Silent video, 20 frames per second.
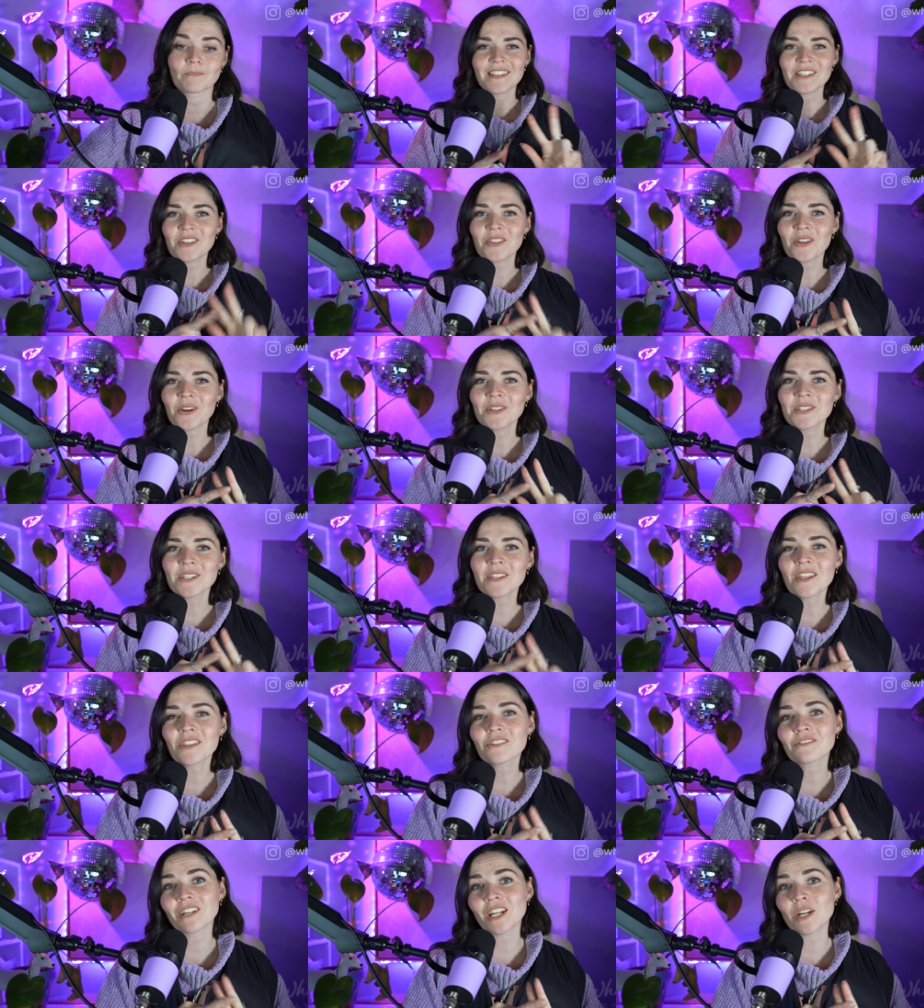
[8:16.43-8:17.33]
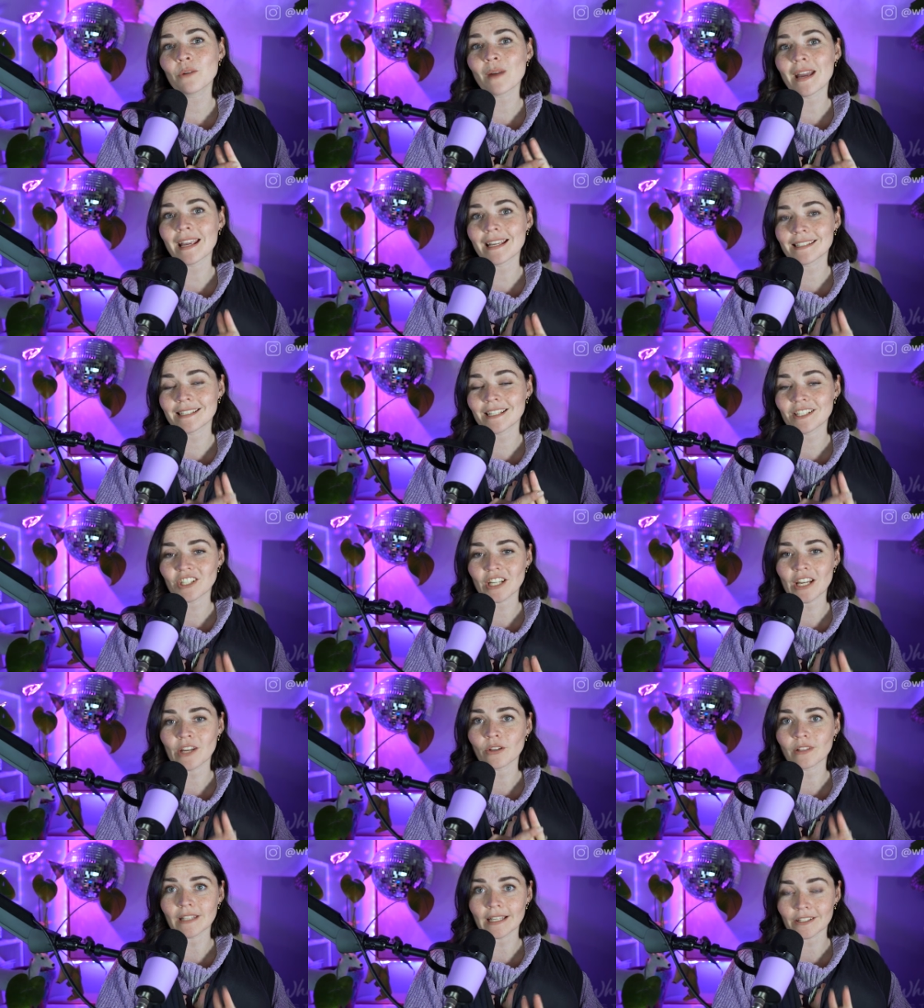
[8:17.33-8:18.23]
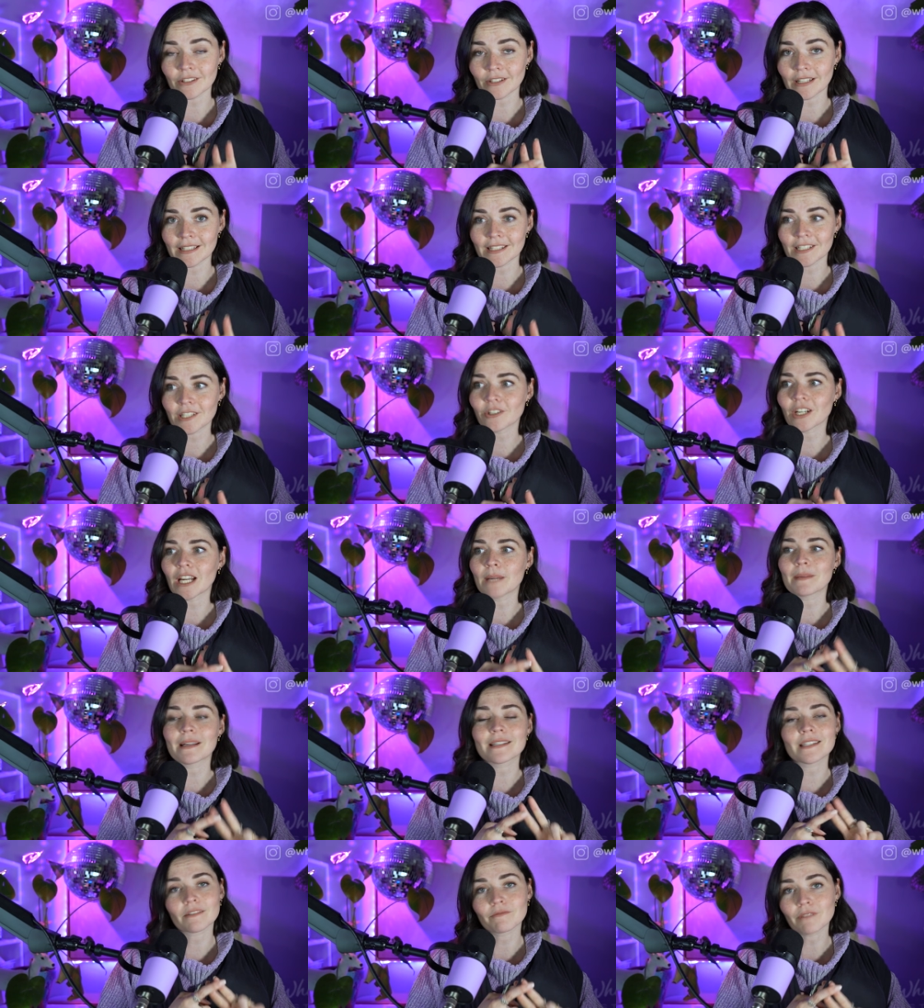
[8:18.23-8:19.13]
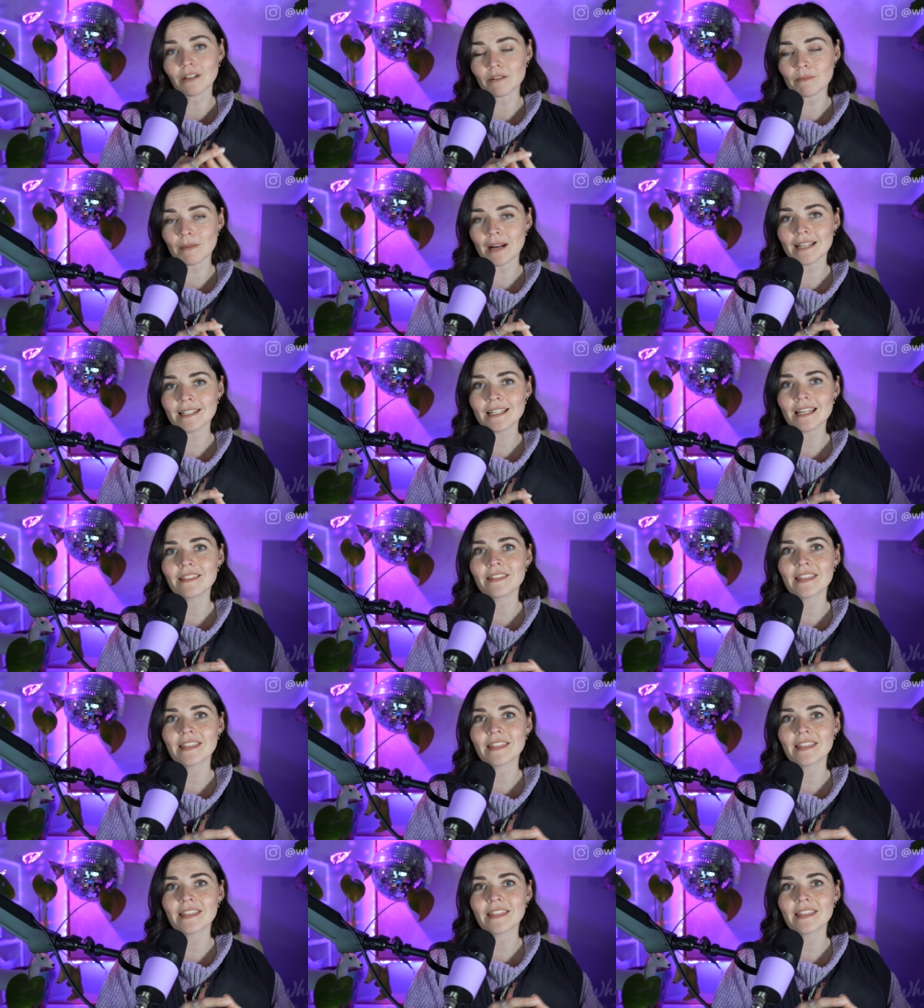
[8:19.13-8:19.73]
And so those are the three ways to share your links on Instagram. As a reminder,